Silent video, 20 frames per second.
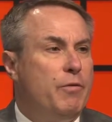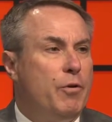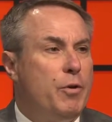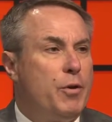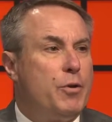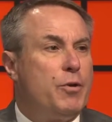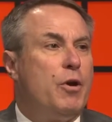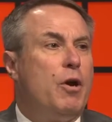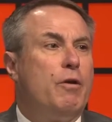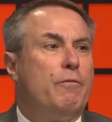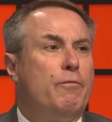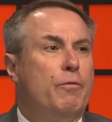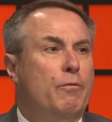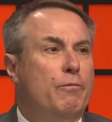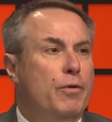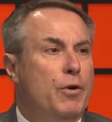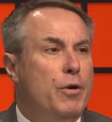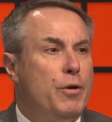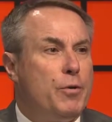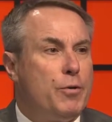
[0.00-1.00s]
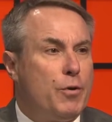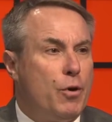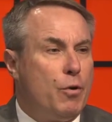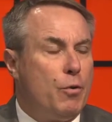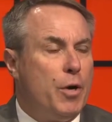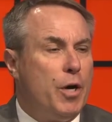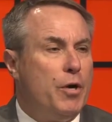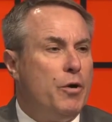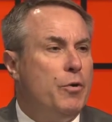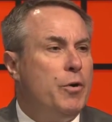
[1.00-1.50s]
very thoughtful, very
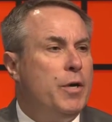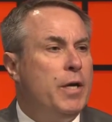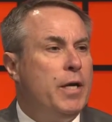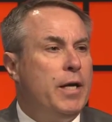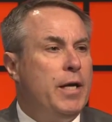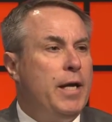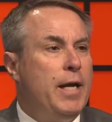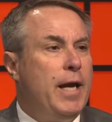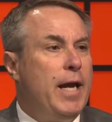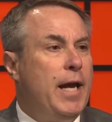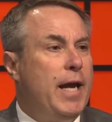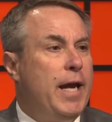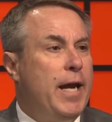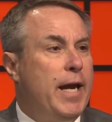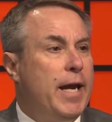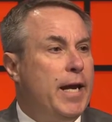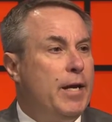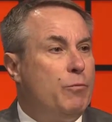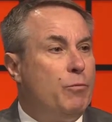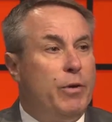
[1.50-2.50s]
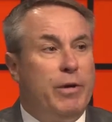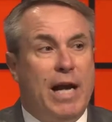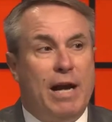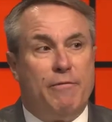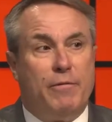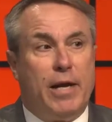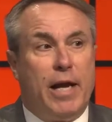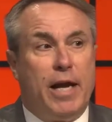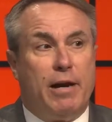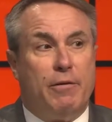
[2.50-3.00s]
thorough, and we
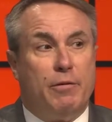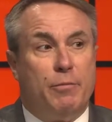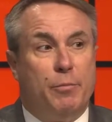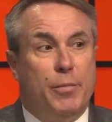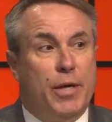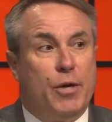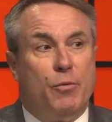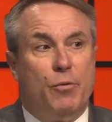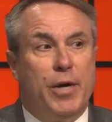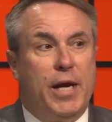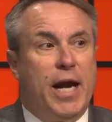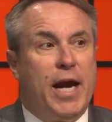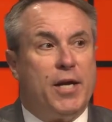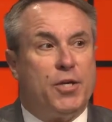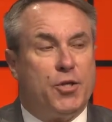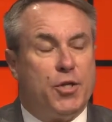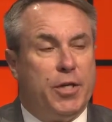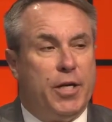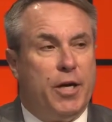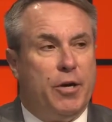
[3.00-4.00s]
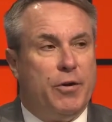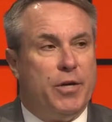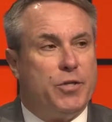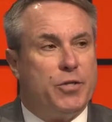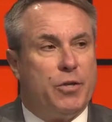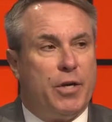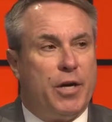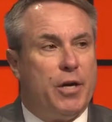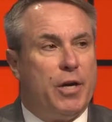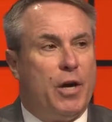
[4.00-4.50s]
have not been reactionary.
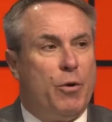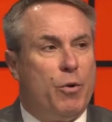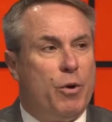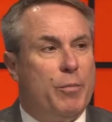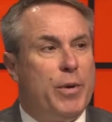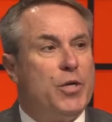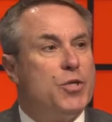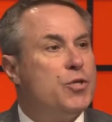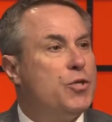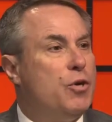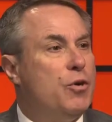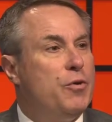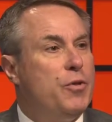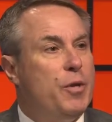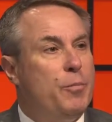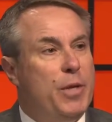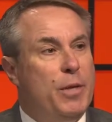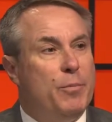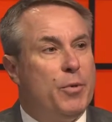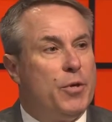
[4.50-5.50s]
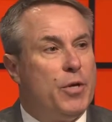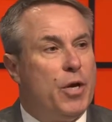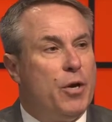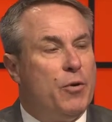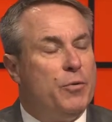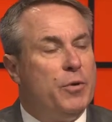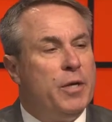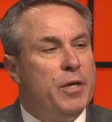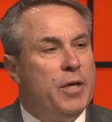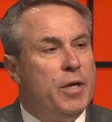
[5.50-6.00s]
So I, I wanna make sure that people
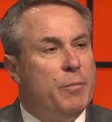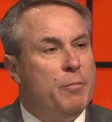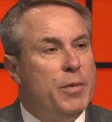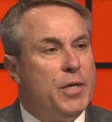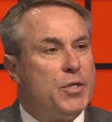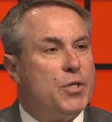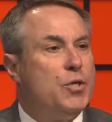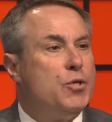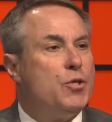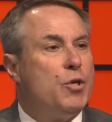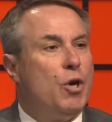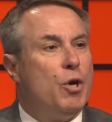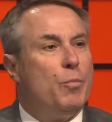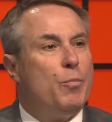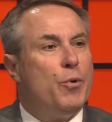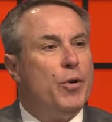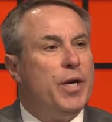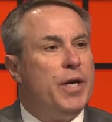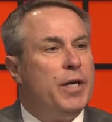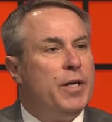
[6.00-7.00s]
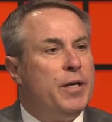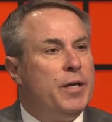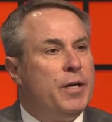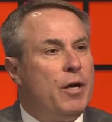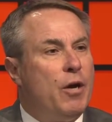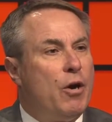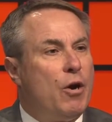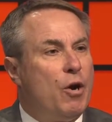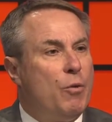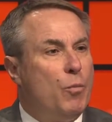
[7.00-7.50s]
don't misinterpret
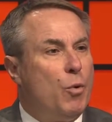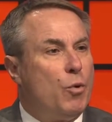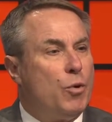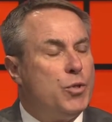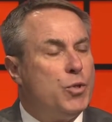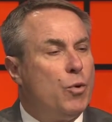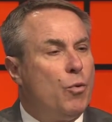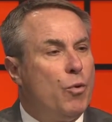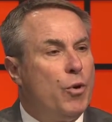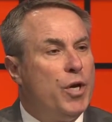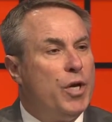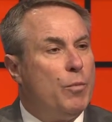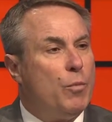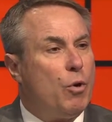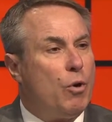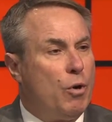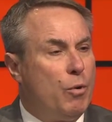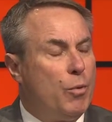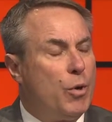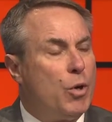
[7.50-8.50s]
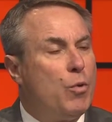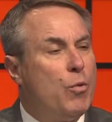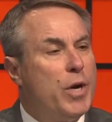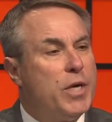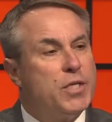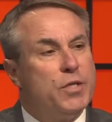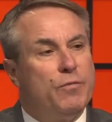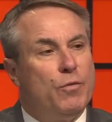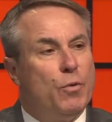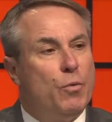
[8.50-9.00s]
our moratorium or our
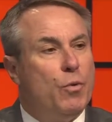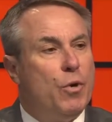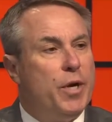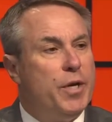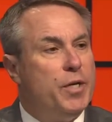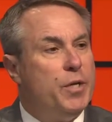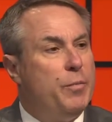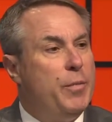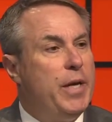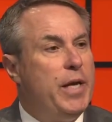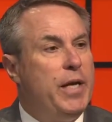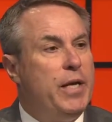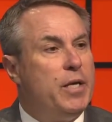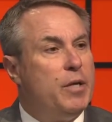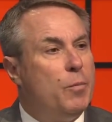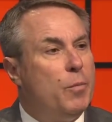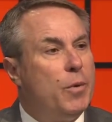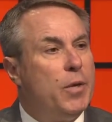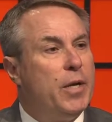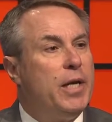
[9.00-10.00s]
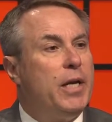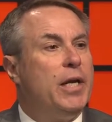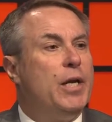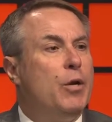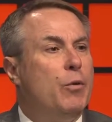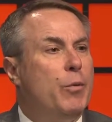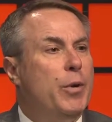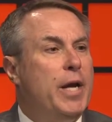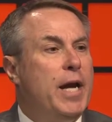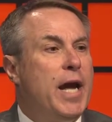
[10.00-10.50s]
request for one to be completely
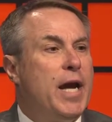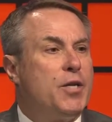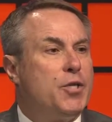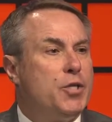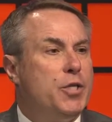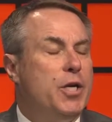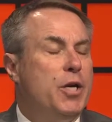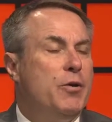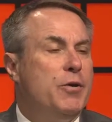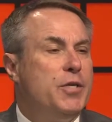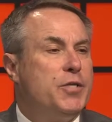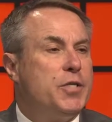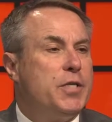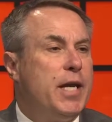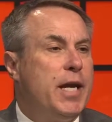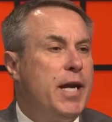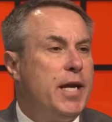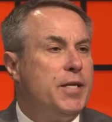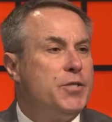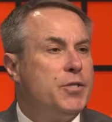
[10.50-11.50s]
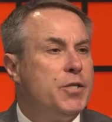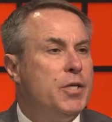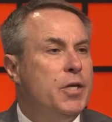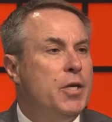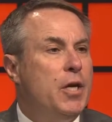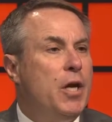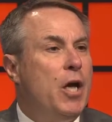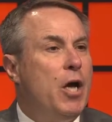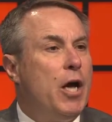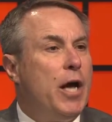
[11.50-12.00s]
a reactionary stance
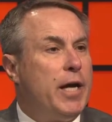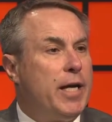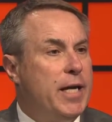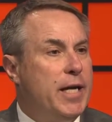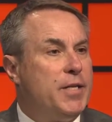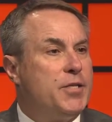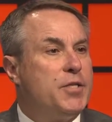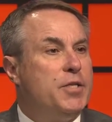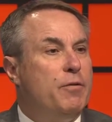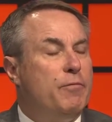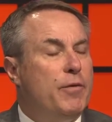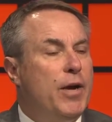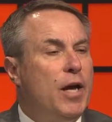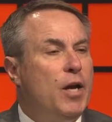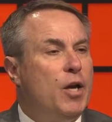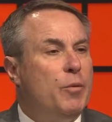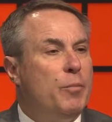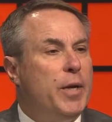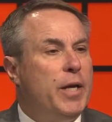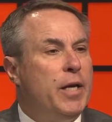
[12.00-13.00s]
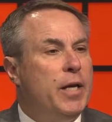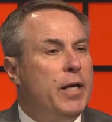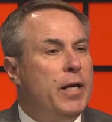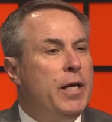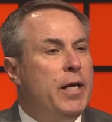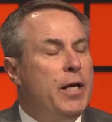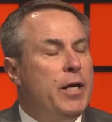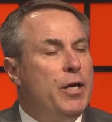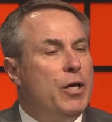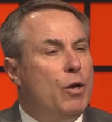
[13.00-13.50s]
against development.
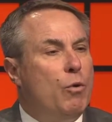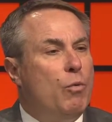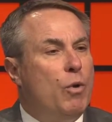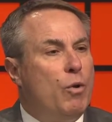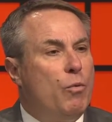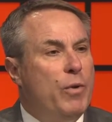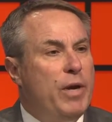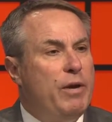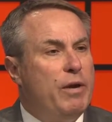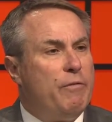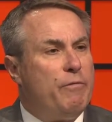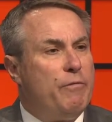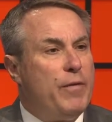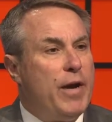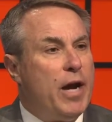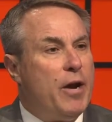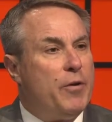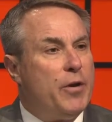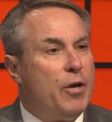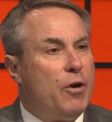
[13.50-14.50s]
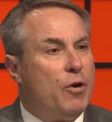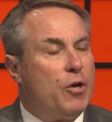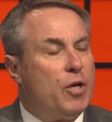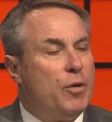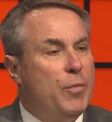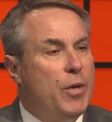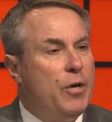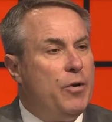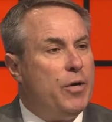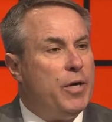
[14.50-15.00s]
You know, what we have found in our
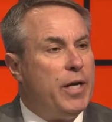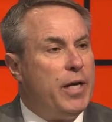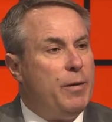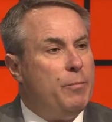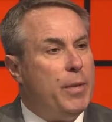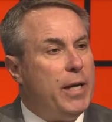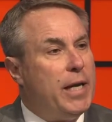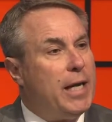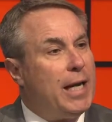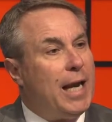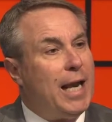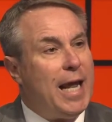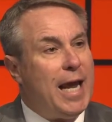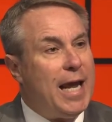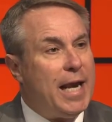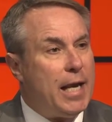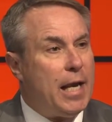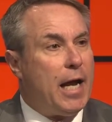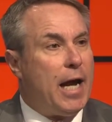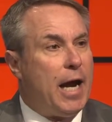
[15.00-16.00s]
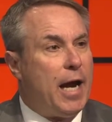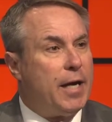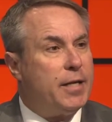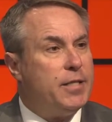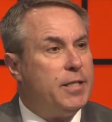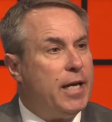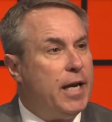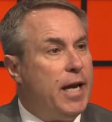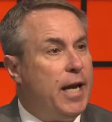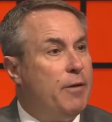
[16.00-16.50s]
community, being
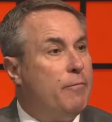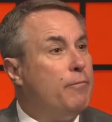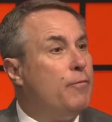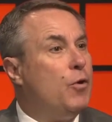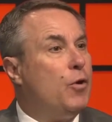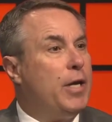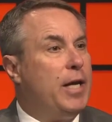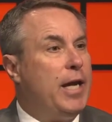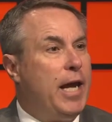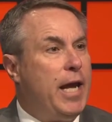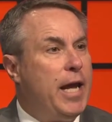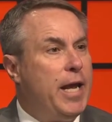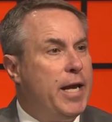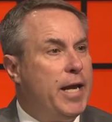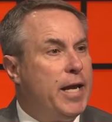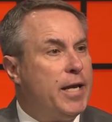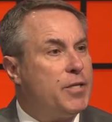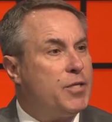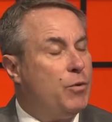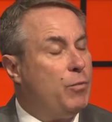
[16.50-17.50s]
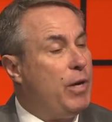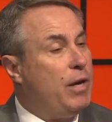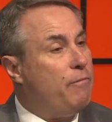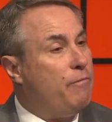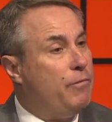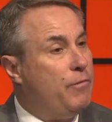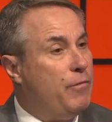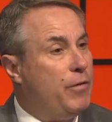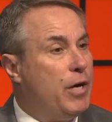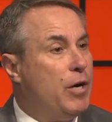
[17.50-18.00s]
landlocked and fully annexed, so we have
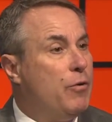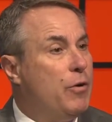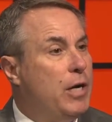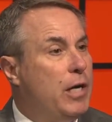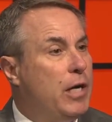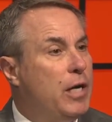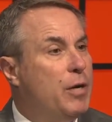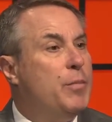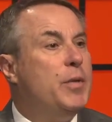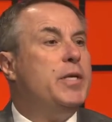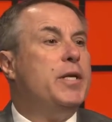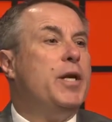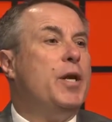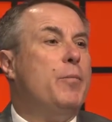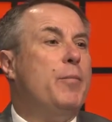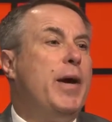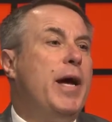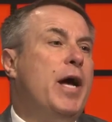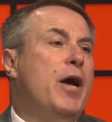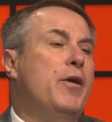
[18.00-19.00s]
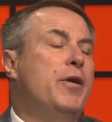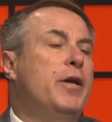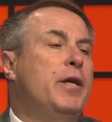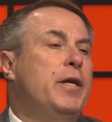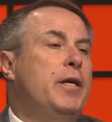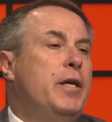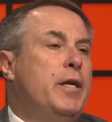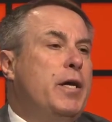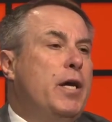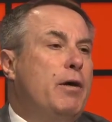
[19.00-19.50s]
very limited amount
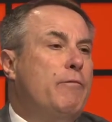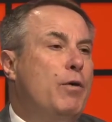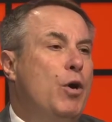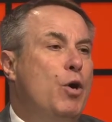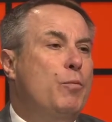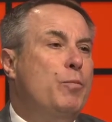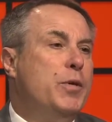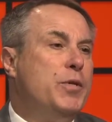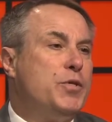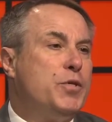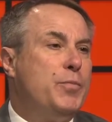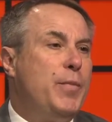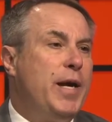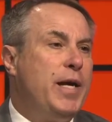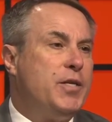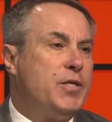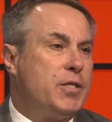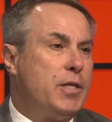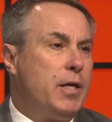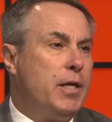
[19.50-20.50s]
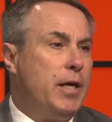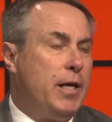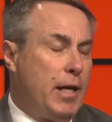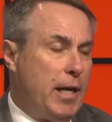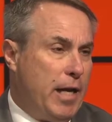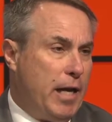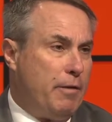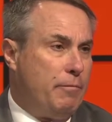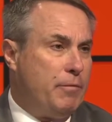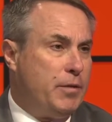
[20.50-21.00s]
of open space
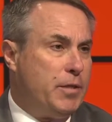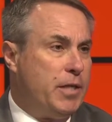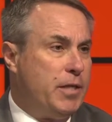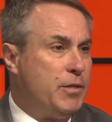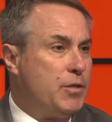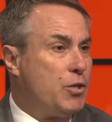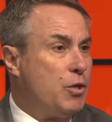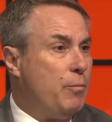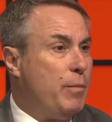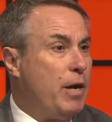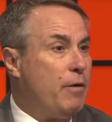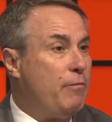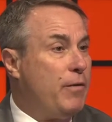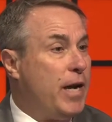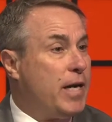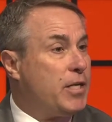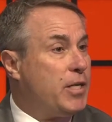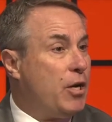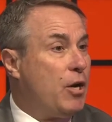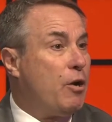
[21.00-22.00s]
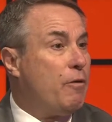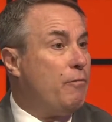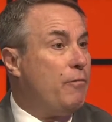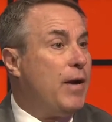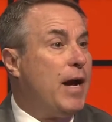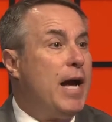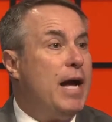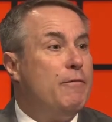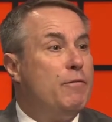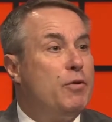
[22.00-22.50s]
left. And so, matter of fact, in our
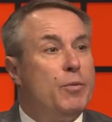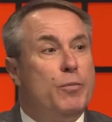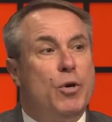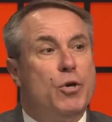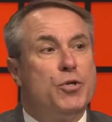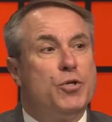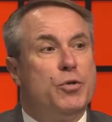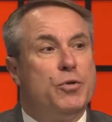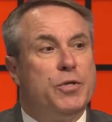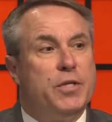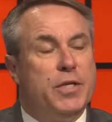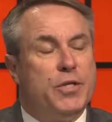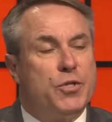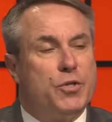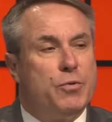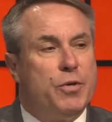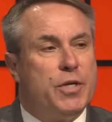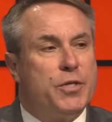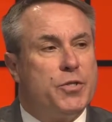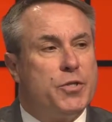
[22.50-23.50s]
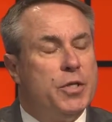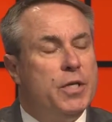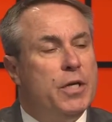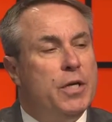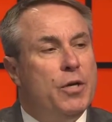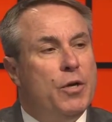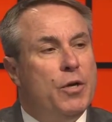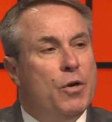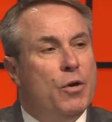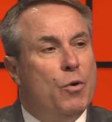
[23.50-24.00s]
five commercial districts,
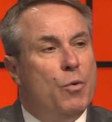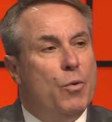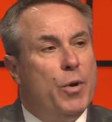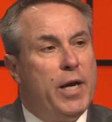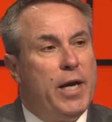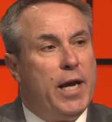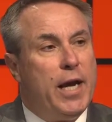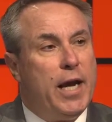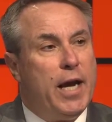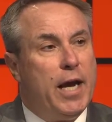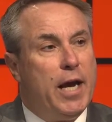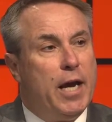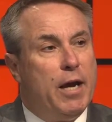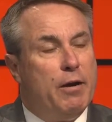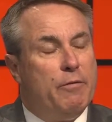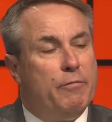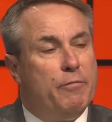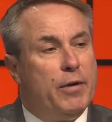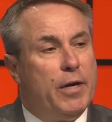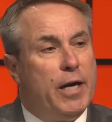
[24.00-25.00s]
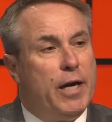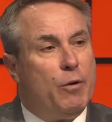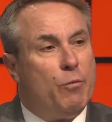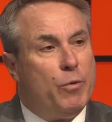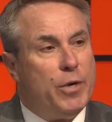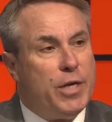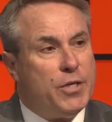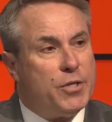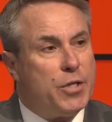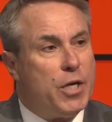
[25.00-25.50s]
we have uh,
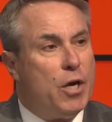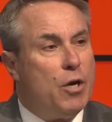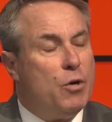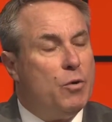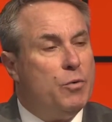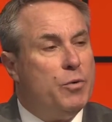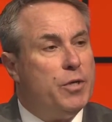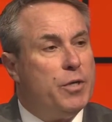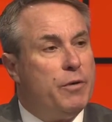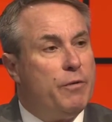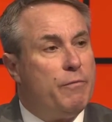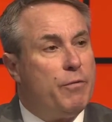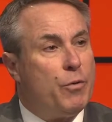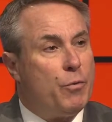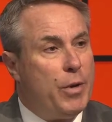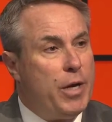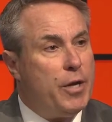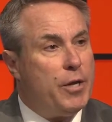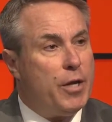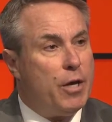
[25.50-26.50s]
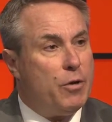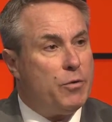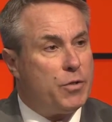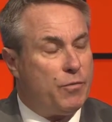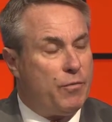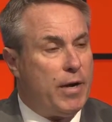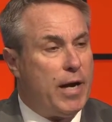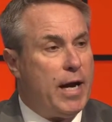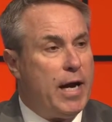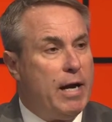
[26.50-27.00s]
rezoned three of those
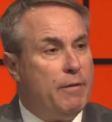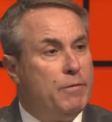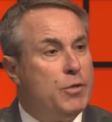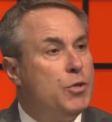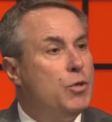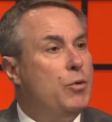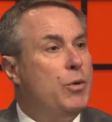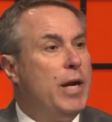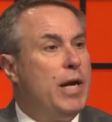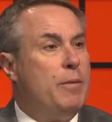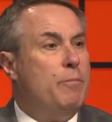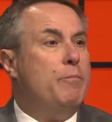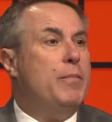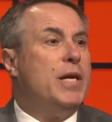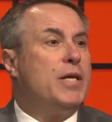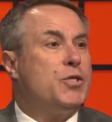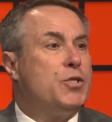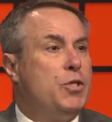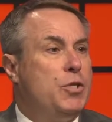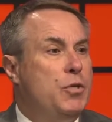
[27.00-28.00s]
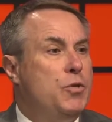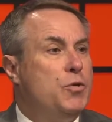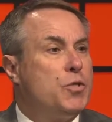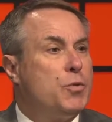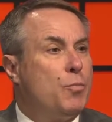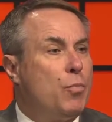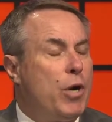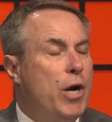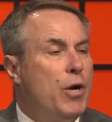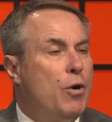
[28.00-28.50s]
five to a mixed use
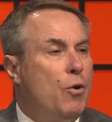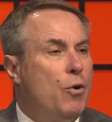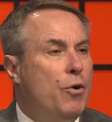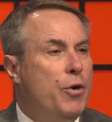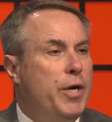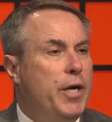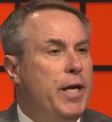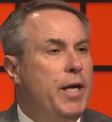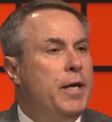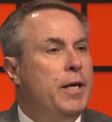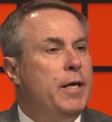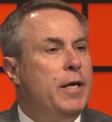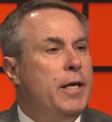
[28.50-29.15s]
priority.